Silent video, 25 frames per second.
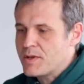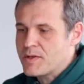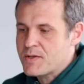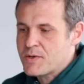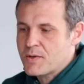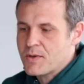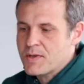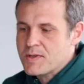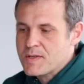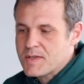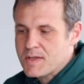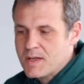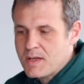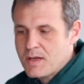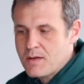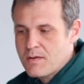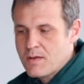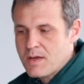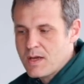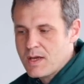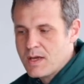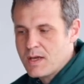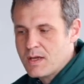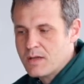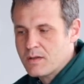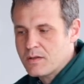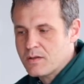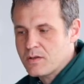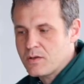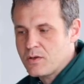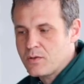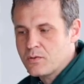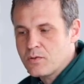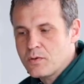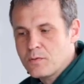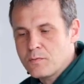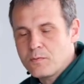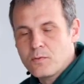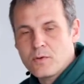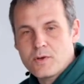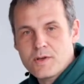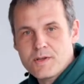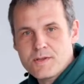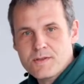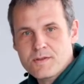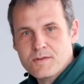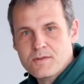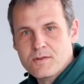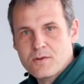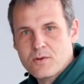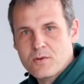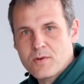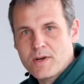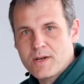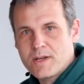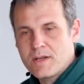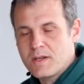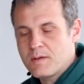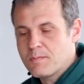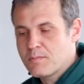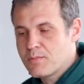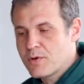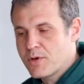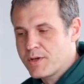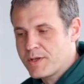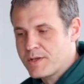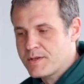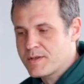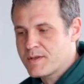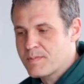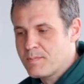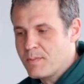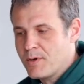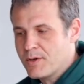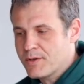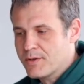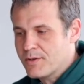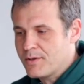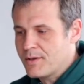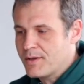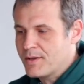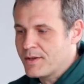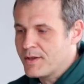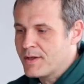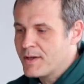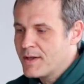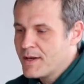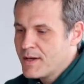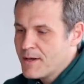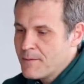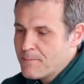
As you can see, the tone of voice is already pretty spot on.